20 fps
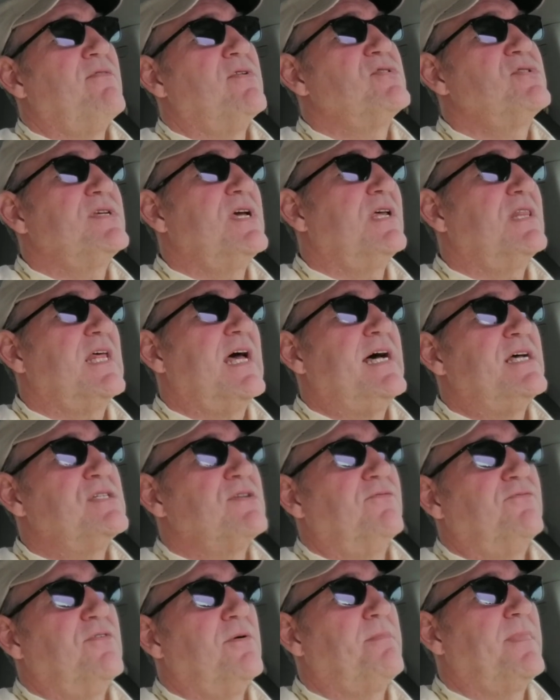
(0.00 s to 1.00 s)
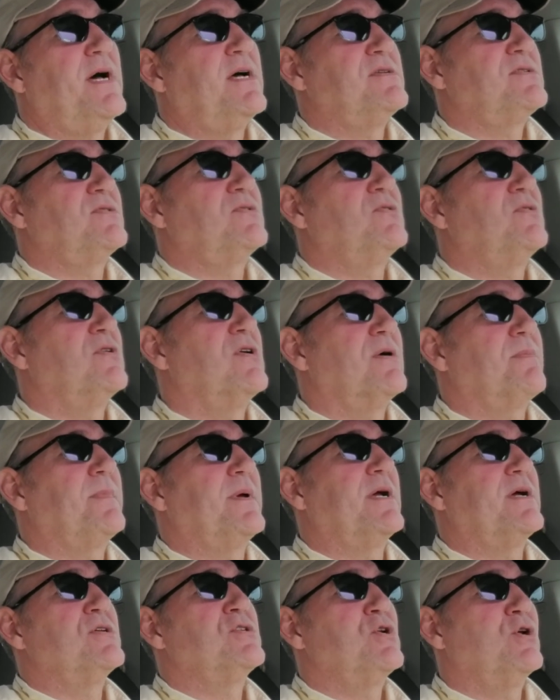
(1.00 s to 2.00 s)
see 1,000 foot-pounds of torque
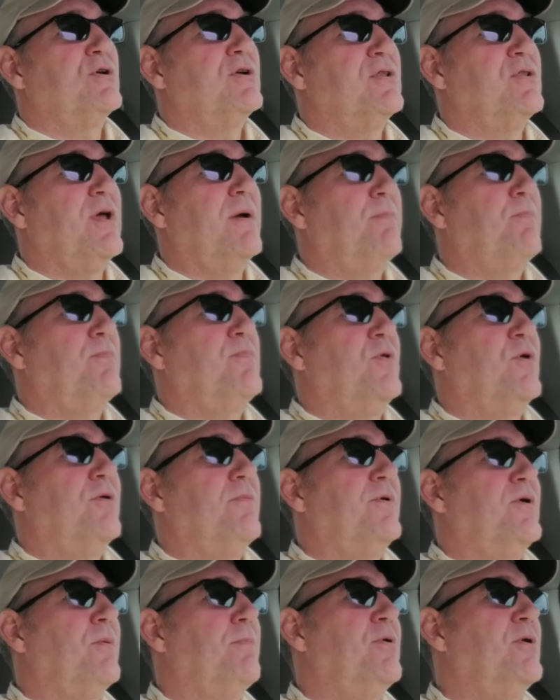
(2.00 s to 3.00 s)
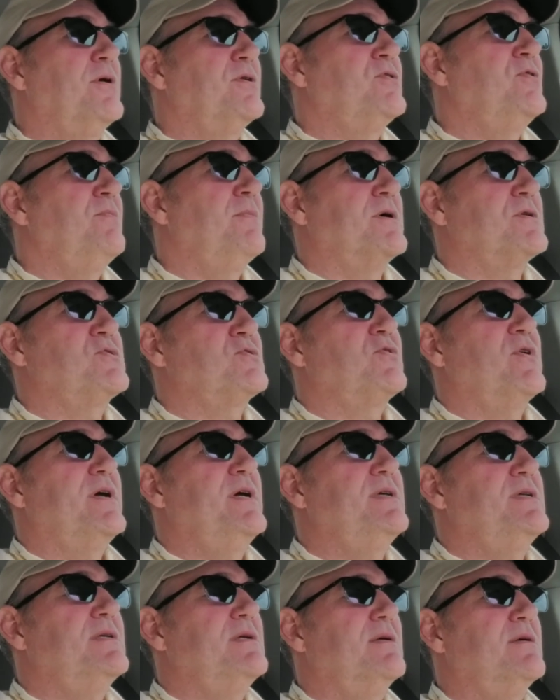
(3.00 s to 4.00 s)
because you're putting too much
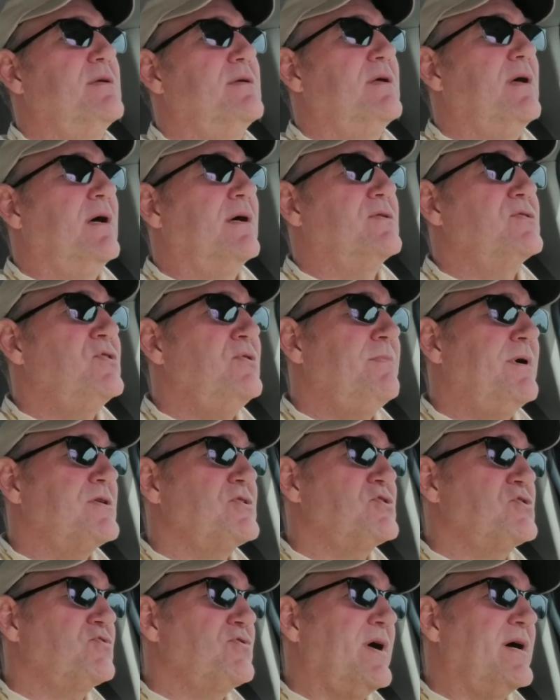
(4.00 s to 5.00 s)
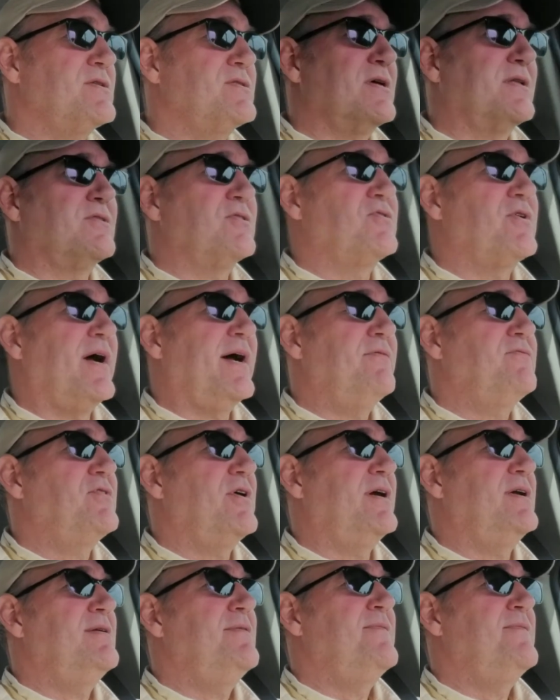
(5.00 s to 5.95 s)
stress on the drivetrain.